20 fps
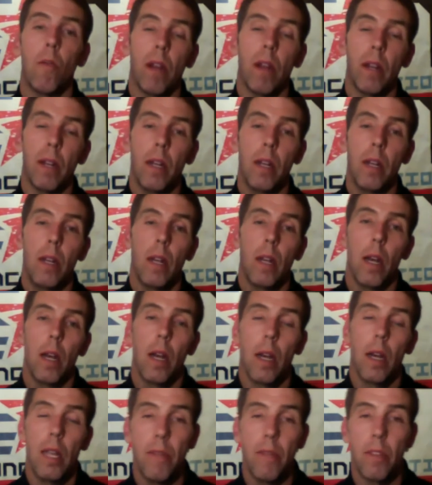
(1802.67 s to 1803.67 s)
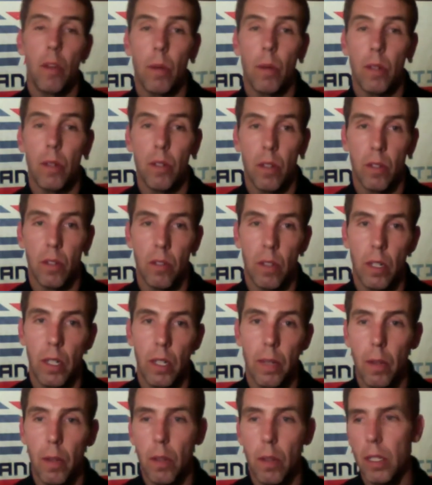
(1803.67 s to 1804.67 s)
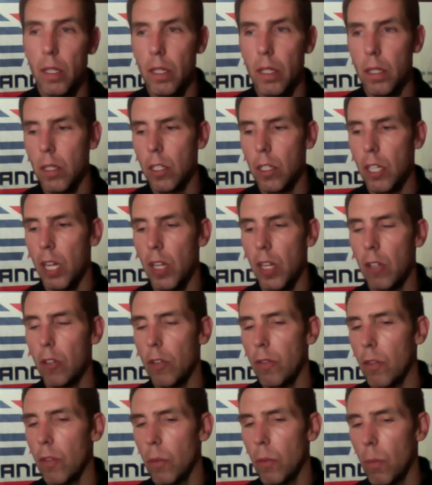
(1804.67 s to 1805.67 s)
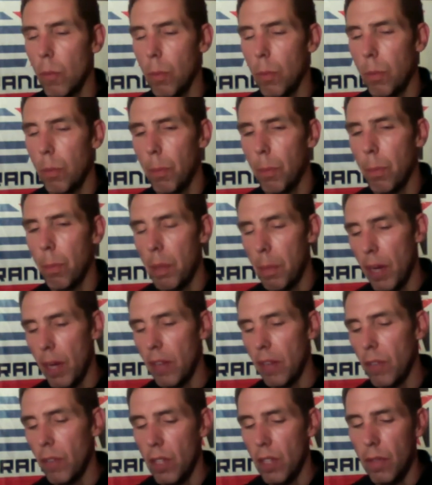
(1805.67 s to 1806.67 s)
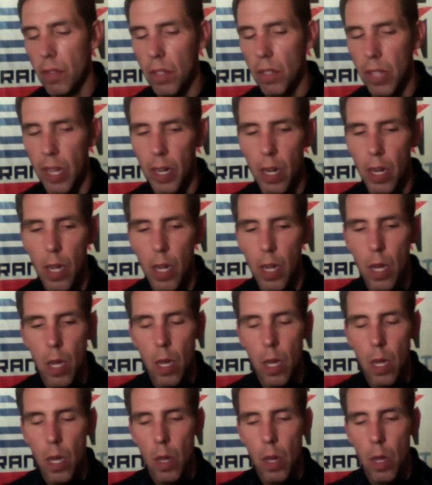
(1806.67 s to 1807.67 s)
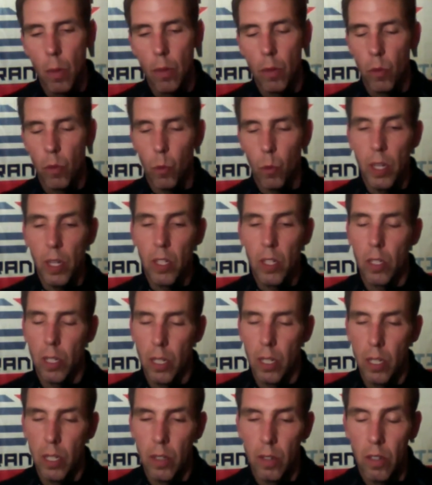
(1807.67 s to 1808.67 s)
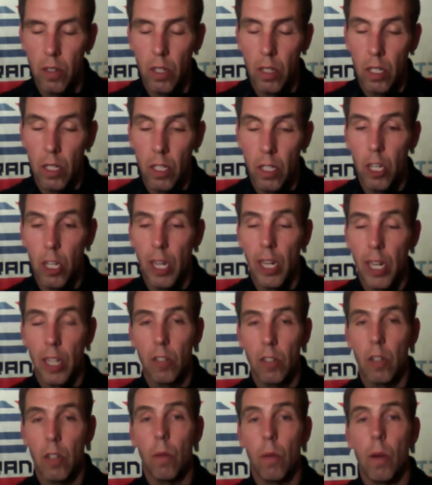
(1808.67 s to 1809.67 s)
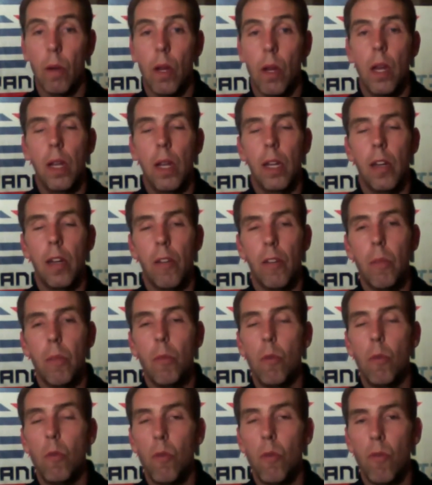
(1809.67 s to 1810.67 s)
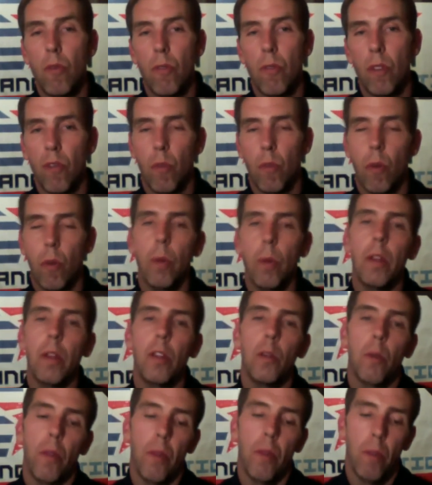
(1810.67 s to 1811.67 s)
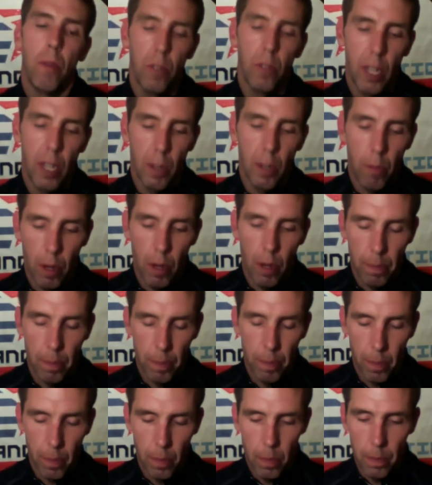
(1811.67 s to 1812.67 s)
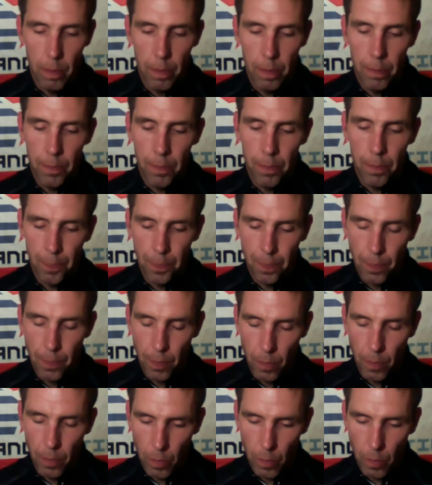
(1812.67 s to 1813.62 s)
long run, even though it is on Sunday. The only challenge you have to be mindful of is that when those weeks consistently change. So, if one week you do a Thursday run, and